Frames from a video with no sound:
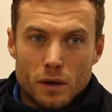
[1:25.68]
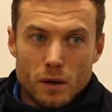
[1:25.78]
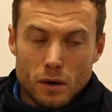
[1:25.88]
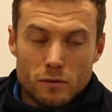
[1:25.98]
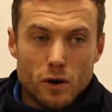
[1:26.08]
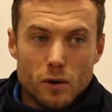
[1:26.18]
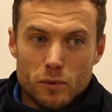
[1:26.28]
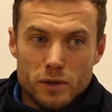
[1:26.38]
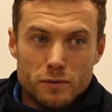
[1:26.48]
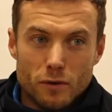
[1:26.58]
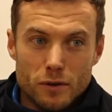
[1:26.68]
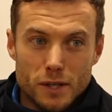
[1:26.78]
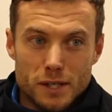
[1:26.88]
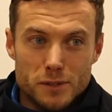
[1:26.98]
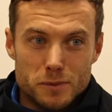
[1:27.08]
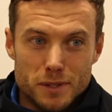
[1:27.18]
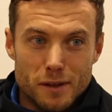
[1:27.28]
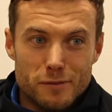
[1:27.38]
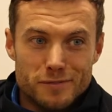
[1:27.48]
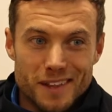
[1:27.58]
Oh, I've got a weak foot that hits me
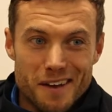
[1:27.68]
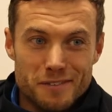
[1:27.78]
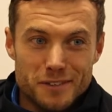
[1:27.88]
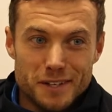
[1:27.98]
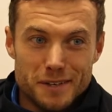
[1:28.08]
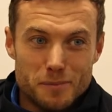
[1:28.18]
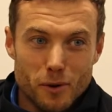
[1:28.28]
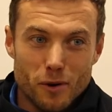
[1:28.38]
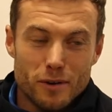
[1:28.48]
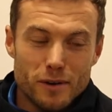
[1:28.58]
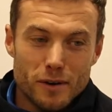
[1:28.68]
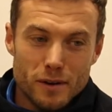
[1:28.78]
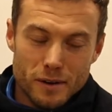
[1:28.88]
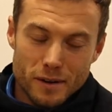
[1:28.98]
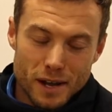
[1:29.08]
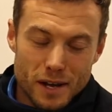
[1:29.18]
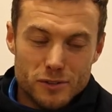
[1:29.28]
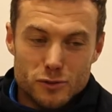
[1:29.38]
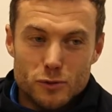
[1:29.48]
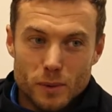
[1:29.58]
left, definitely. But I
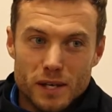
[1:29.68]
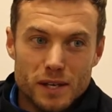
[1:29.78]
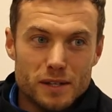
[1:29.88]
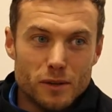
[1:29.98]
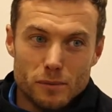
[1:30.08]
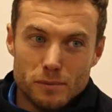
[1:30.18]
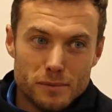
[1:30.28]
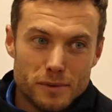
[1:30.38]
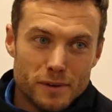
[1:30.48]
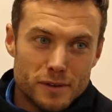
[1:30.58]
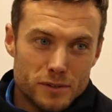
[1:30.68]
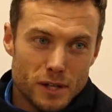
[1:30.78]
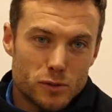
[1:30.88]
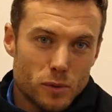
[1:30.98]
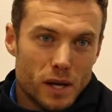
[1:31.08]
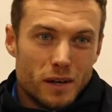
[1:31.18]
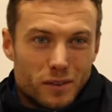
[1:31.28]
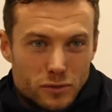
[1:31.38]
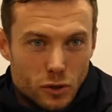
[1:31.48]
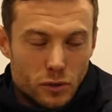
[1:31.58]
can swing it, though. So that's why
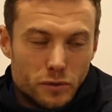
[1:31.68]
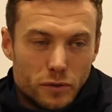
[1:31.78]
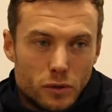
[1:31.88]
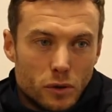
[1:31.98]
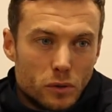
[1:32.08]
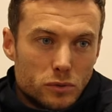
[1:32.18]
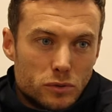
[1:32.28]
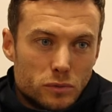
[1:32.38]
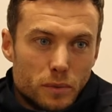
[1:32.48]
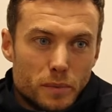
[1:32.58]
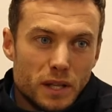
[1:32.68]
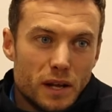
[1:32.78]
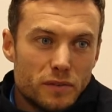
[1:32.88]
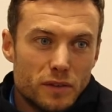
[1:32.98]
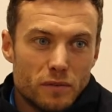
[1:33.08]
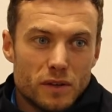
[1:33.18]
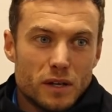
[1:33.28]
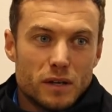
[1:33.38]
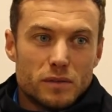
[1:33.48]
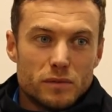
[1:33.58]
I've scored a few goals with my left, haven't
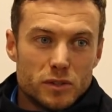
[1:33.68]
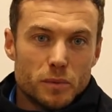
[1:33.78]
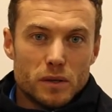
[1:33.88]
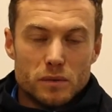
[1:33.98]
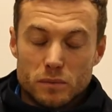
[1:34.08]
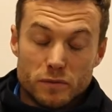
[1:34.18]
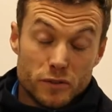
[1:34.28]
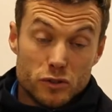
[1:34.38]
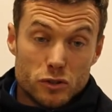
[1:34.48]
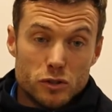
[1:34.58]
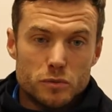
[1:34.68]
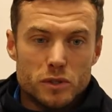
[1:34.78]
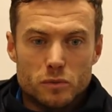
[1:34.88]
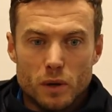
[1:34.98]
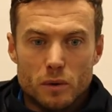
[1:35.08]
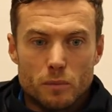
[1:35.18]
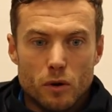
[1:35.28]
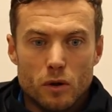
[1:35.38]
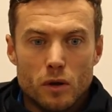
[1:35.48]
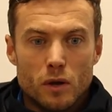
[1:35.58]
I? Especially for Shrewsbury as well.
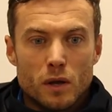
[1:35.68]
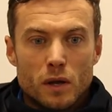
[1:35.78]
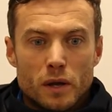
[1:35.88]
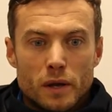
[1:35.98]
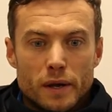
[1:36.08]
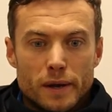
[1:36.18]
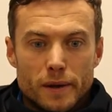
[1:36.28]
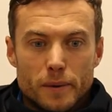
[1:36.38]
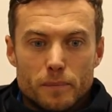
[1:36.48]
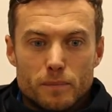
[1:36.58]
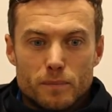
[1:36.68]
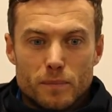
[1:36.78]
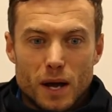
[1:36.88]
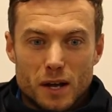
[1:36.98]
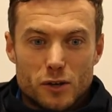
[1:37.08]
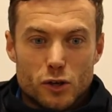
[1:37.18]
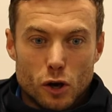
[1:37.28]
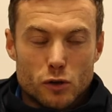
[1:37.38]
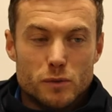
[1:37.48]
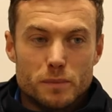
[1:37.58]
But I can
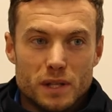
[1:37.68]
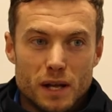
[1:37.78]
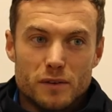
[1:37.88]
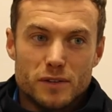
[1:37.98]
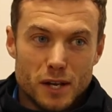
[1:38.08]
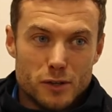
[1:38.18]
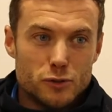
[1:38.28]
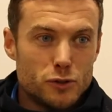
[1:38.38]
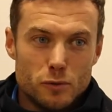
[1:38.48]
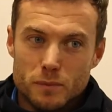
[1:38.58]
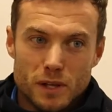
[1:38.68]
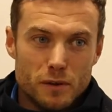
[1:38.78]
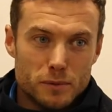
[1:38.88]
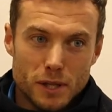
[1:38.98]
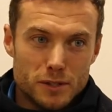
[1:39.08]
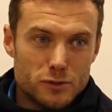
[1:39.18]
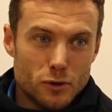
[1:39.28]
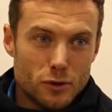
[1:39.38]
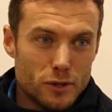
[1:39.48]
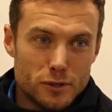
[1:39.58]
cross with my left and I can shoot with my left. But that's
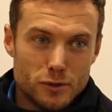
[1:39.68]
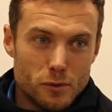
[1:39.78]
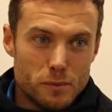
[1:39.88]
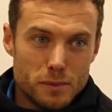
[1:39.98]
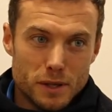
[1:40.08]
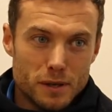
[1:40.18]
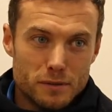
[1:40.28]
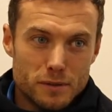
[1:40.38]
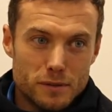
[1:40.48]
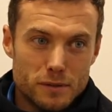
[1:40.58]
all I can do with my left.